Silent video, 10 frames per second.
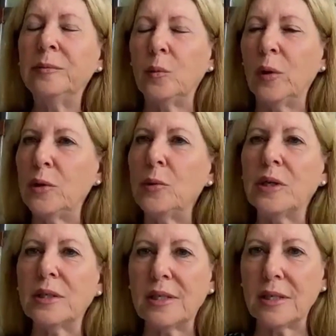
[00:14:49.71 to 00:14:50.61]
when you were
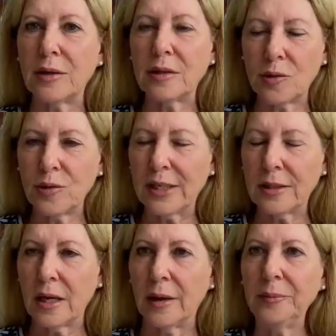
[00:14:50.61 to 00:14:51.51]
in
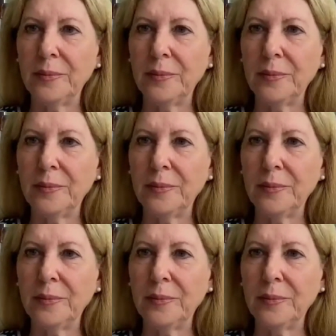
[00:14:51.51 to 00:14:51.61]
Serrastretta